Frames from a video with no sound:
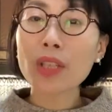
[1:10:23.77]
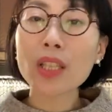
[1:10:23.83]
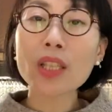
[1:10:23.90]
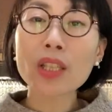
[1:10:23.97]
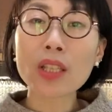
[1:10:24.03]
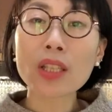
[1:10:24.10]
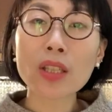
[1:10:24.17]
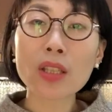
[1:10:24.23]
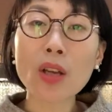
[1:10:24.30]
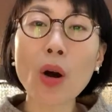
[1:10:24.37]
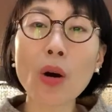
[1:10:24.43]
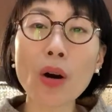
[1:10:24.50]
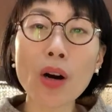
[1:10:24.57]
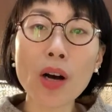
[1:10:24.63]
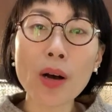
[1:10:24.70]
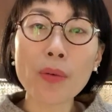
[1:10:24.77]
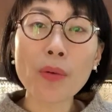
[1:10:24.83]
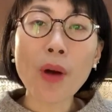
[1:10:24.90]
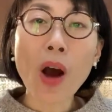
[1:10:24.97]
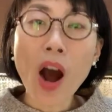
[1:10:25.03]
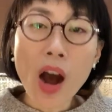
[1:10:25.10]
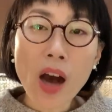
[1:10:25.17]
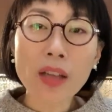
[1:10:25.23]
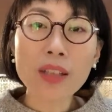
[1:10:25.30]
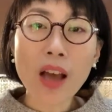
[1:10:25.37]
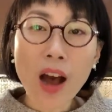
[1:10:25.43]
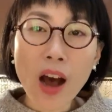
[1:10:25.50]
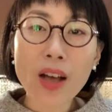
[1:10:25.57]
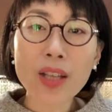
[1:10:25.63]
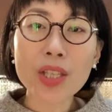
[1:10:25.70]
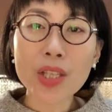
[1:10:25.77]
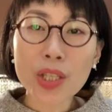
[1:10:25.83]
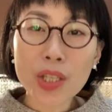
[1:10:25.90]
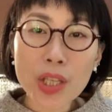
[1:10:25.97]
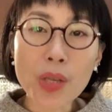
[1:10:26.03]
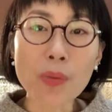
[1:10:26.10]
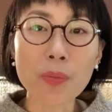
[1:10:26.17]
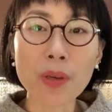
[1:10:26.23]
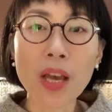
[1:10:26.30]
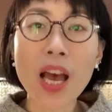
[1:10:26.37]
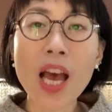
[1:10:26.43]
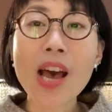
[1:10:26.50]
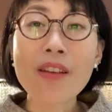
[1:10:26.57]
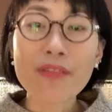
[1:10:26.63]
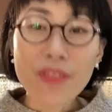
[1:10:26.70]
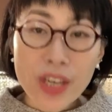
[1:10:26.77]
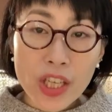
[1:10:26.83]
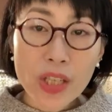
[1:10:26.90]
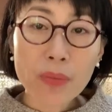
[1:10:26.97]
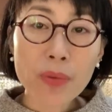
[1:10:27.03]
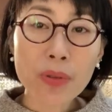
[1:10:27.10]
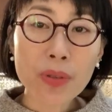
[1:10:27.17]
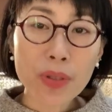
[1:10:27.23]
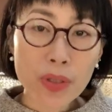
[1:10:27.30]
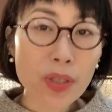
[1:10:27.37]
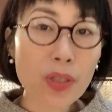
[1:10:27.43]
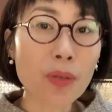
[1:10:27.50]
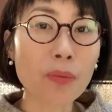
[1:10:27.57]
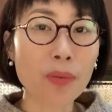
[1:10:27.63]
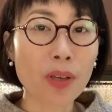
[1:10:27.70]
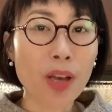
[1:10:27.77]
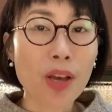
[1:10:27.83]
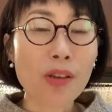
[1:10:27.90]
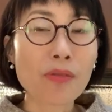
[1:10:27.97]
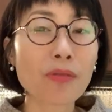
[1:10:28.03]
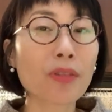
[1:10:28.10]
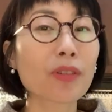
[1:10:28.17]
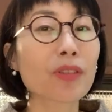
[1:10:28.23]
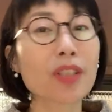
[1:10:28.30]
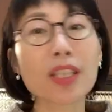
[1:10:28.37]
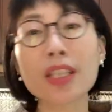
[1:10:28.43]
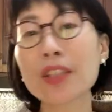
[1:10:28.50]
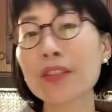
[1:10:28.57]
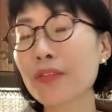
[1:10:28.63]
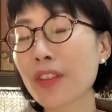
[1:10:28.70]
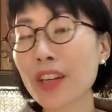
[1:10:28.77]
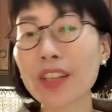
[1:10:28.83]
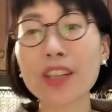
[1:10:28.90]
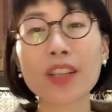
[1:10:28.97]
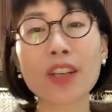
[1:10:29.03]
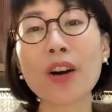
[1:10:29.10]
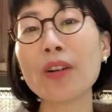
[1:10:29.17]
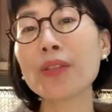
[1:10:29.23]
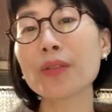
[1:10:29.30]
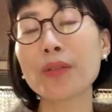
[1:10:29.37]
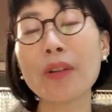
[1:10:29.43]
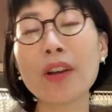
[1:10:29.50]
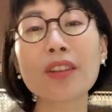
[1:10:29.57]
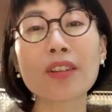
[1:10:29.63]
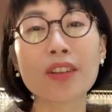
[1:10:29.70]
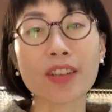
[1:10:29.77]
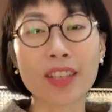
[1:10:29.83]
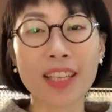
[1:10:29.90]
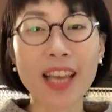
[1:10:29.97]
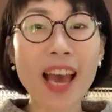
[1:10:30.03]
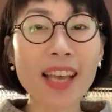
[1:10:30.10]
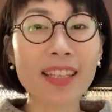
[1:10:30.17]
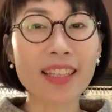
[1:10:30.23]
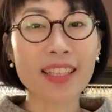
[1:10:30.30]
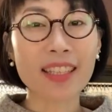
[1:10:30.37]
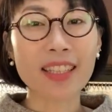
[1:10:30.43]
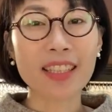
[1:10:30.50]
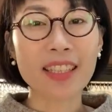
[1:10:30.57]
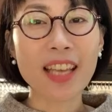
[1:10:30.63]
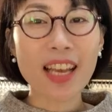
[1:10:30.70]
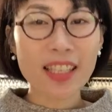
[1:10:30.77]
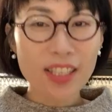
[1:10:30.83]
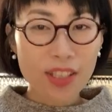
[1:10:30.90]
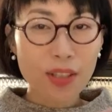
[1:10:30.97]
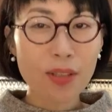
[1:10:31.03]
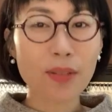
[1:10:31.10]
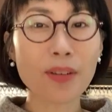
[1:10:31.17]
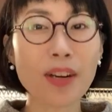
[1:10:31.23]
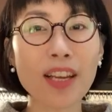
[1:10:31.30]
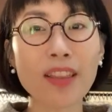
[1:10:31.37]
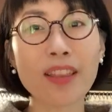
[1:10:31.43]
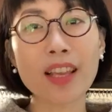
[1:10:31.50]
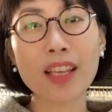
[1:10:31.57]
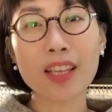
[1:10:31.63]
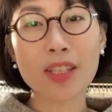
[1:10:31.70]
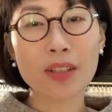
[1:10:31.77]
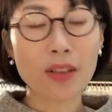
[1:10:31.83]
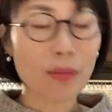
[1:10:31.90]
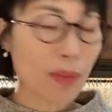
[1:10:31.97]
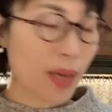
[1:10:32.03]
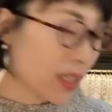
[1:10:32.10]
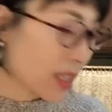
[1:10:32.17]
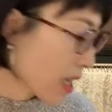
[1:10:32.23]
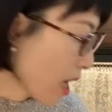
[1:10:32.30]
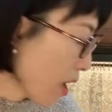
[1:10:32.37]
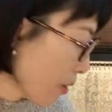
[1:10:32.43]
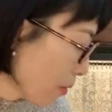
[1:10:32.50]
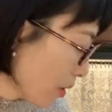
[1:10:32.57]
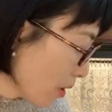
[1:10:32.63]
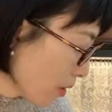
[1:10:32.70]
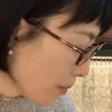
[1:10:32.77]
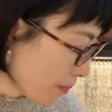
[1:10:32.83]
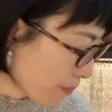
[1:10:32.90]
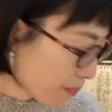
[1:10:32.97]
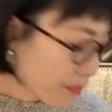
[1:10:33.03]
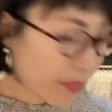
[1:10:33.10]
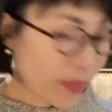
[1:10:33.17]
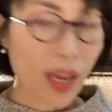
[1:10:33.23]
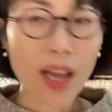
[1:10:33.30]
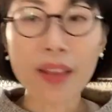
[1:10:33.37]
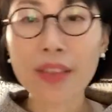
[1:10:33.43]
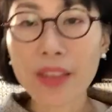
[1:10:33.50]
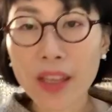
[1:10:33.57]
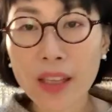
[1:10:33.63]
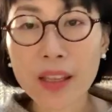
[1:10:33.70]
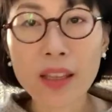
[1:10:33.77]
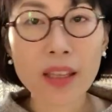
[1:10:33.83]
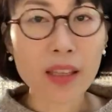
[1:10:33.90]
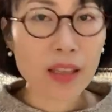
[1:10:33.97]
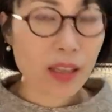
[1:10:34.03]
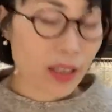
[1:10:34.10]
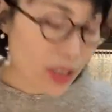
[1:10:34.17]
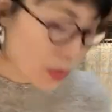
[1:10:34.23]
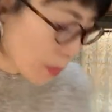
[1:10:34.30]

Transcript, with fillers: this um, hot, hot soup, vegetable soup for this very cold weather. Yes, yes, you're right. Thank you so much. Well, I think that this